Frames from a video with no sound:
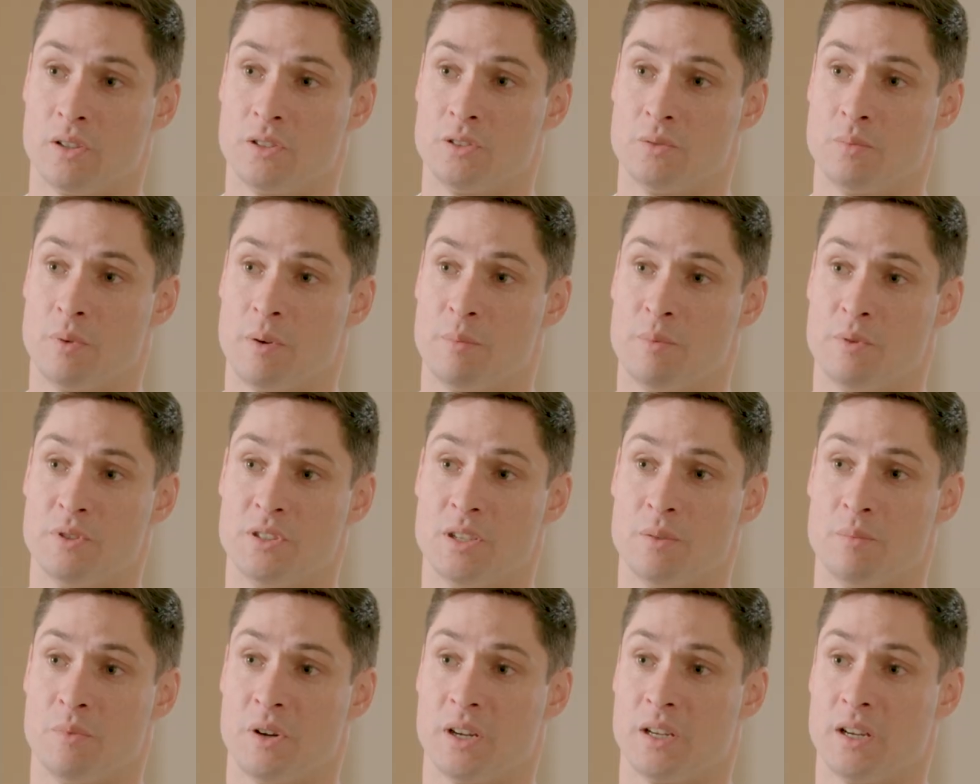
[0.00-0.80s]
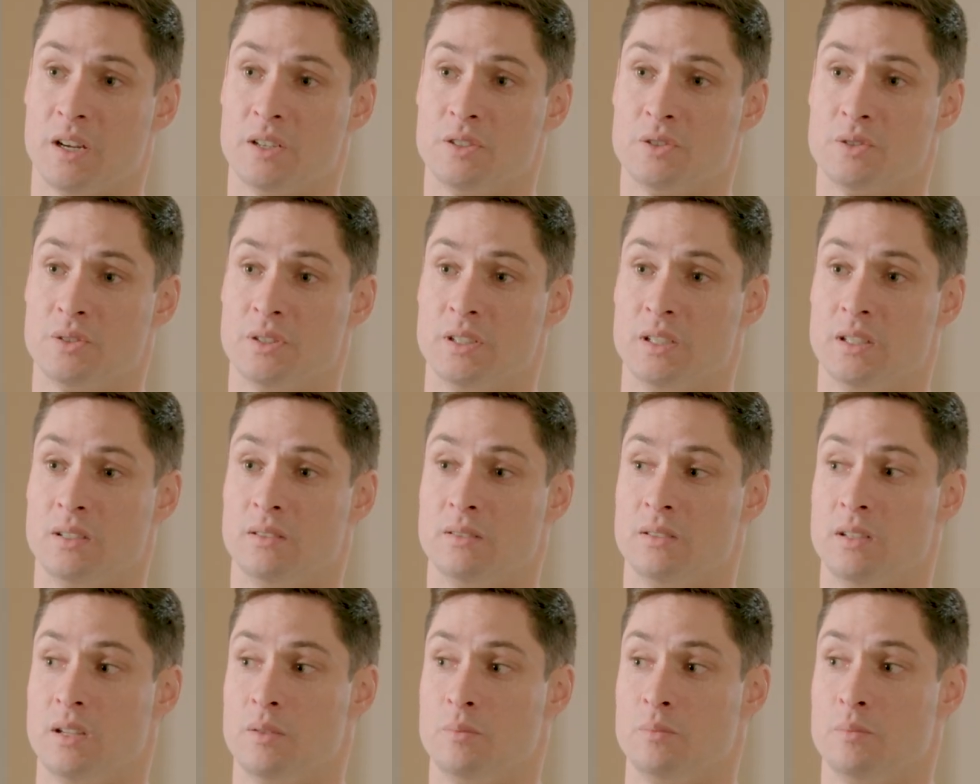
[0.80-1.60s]
got to represent my country
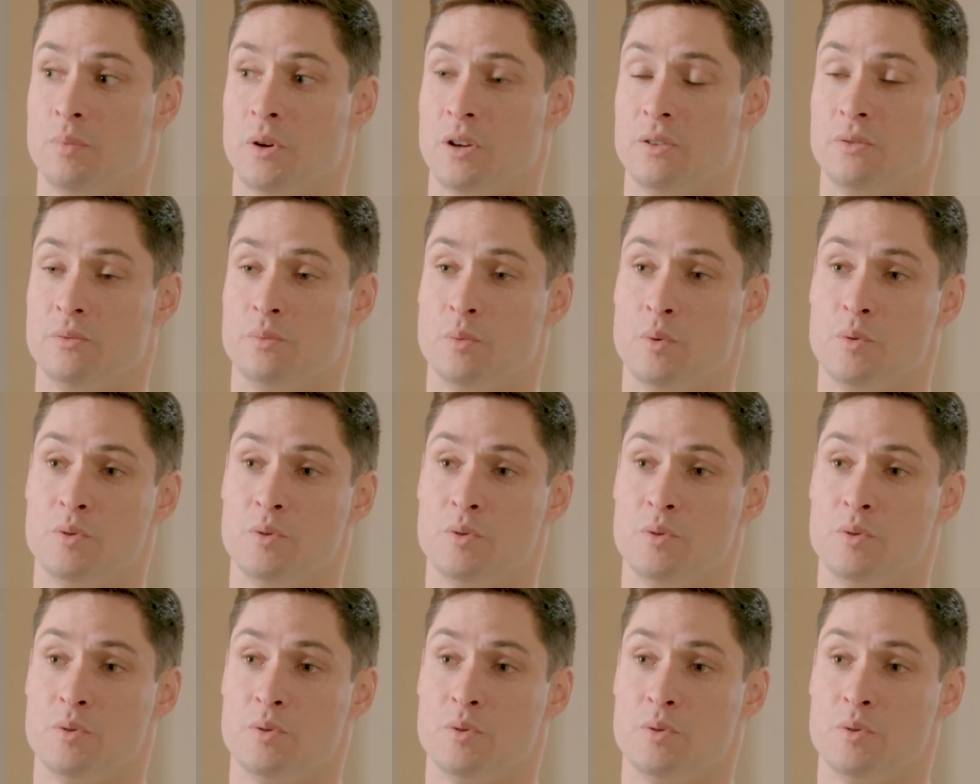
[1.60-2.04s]
in both